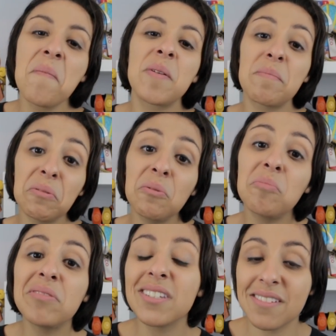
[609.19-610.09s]
People will
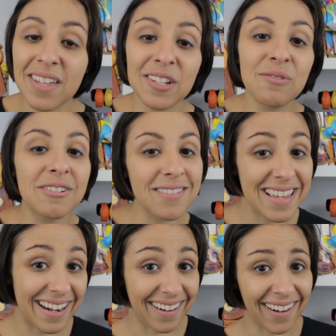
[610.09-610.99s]
believe that you were
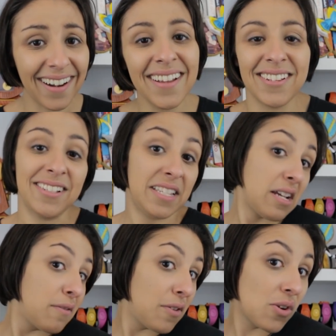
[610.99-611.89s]
there and
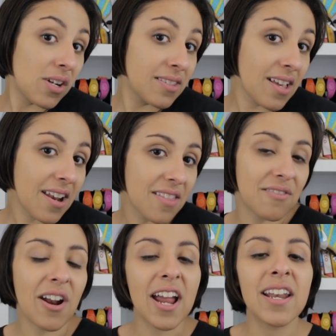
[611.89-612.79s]
take a photo outside of the
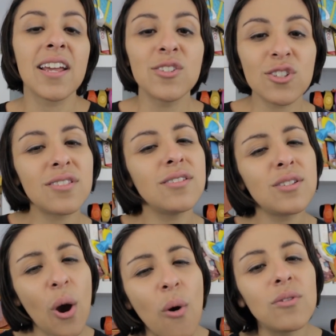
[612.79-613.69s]
ride. Just
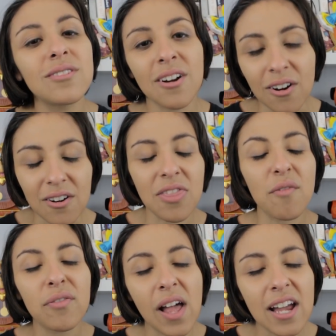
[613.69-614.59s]
don't turn the
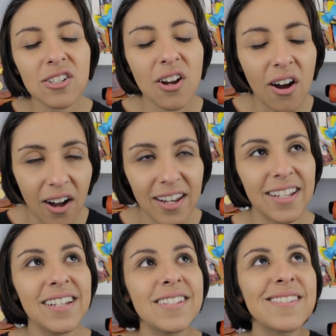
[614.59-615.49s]
flash on.
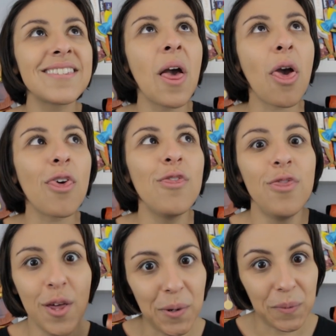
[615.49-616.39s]
It is
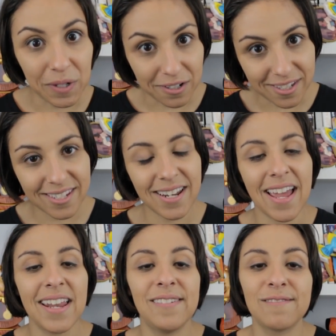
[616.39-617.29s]
the worst
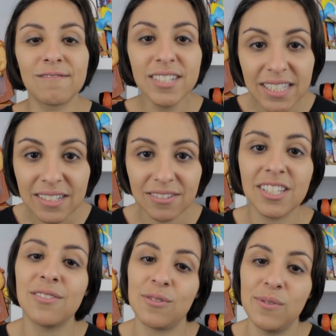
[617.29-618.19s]
and it really
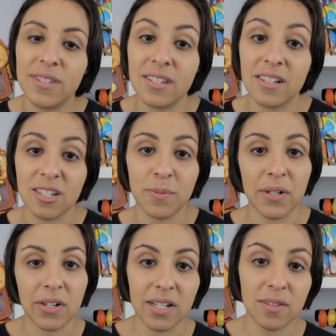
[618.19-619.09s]
really ruins the
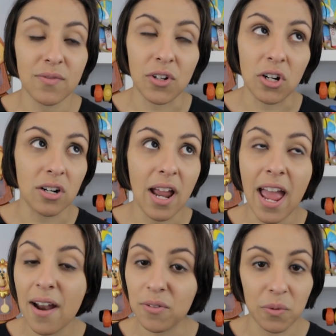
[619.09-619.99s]
experience for
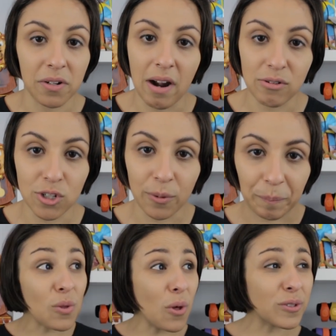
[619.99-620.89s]
everyone around you.
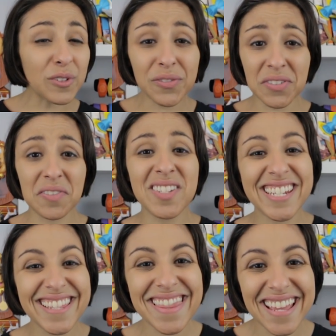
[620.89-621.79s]
So those are
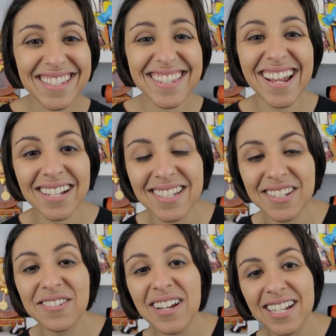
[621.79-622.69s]
15 things not to
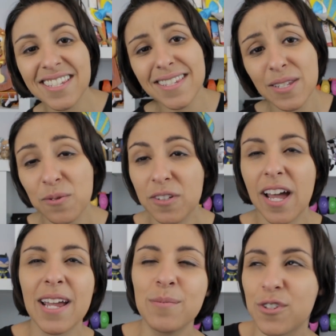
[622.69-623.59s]
do at Disney World.
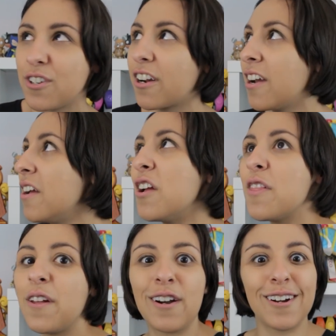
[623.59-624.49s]
I'm sure
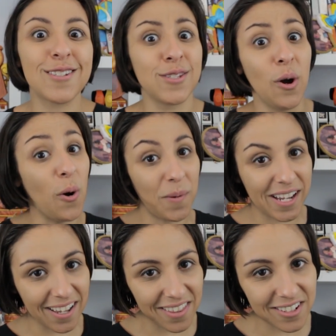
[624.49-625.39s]
there are so
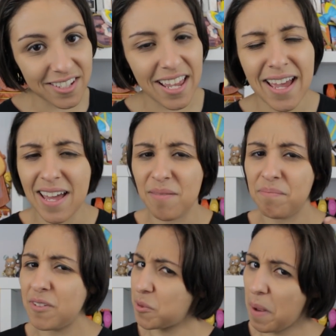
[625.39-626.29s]
many others,
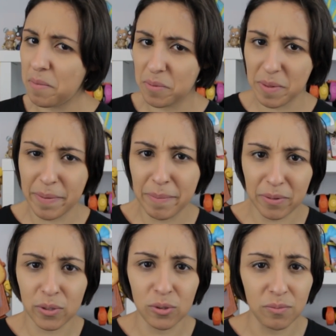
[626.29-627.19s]
and there's probably
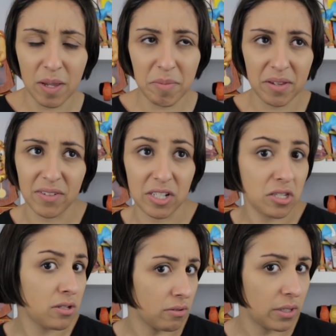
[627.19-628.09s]
people who maybe even
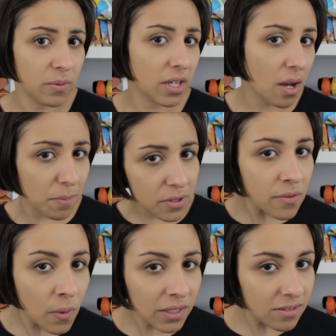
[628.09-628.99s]
disagree with a couple of
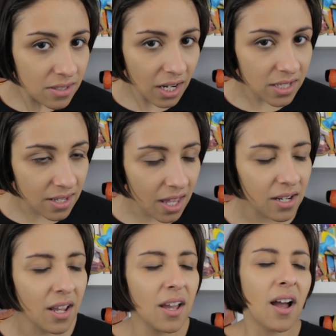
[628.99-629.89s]
the ones that I said.
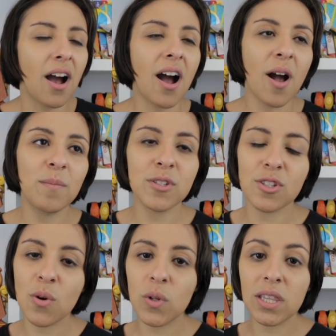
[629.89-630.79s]
Um,
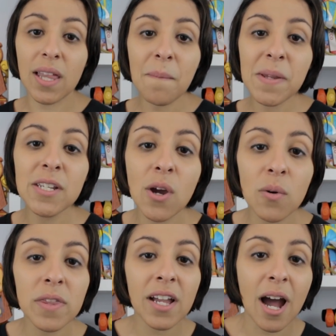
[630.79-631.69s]
so let me
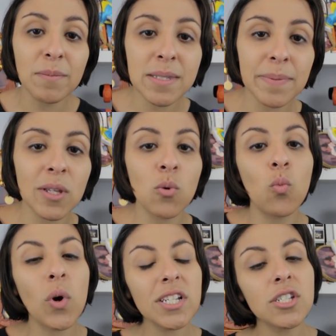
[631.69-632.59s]
know in the comments below
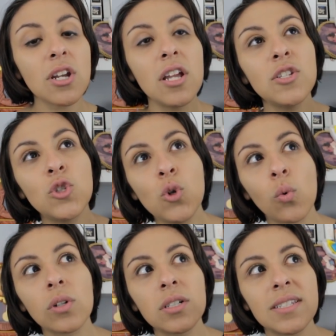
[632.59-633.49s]
what is
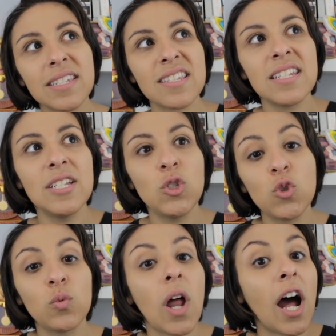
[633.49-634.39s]
your Disney
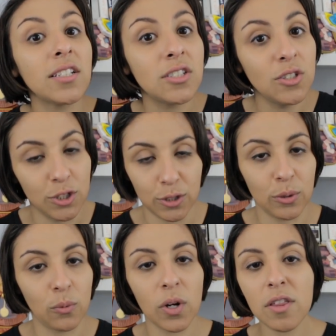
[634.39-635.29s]
do not
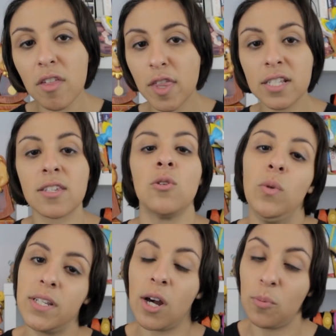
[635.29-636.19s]
do? What are the things that you
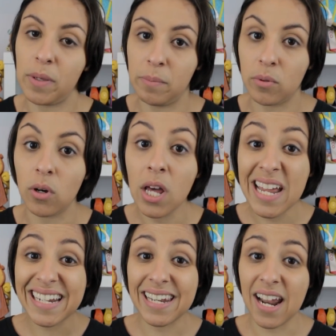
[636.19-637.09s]
would tell people
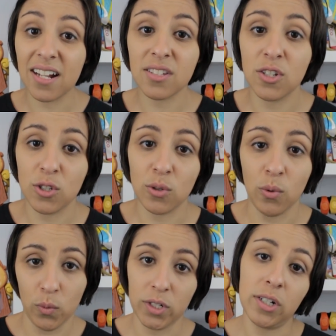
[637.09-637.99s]
not to do
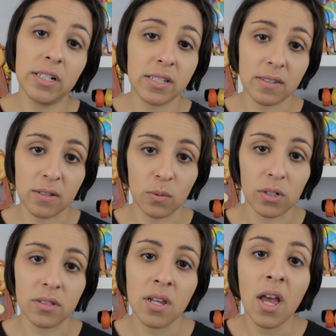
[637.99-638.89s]
when you're at Disney
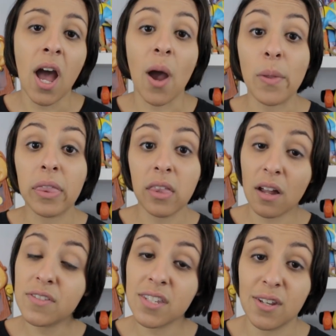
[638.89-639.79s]
World? I would
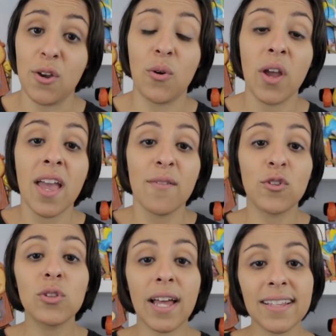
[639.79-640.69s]
love to know. If
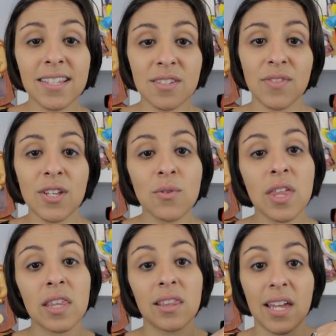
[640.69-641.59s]
you like this video,
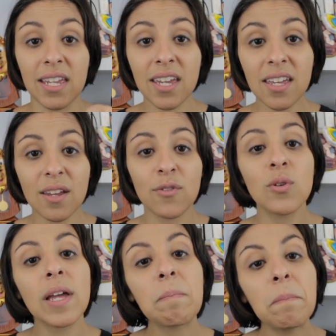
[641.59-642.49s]
then like it. If you
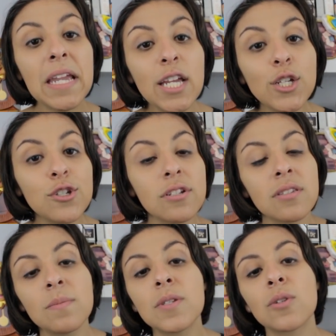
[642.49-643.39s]
like me, you should
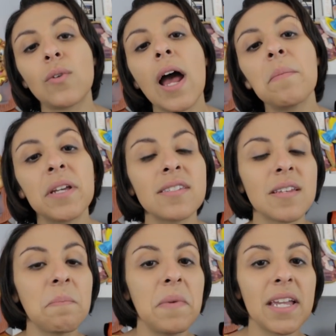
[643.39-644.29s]
subscribe because
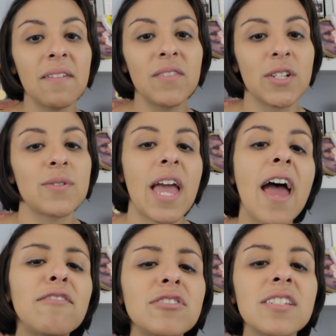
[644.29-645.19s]
I'm making videos
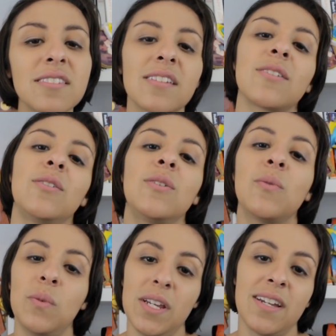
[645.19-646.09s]
every single
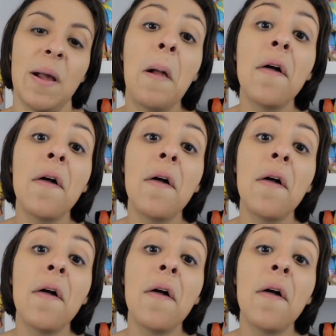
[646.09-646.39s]
week.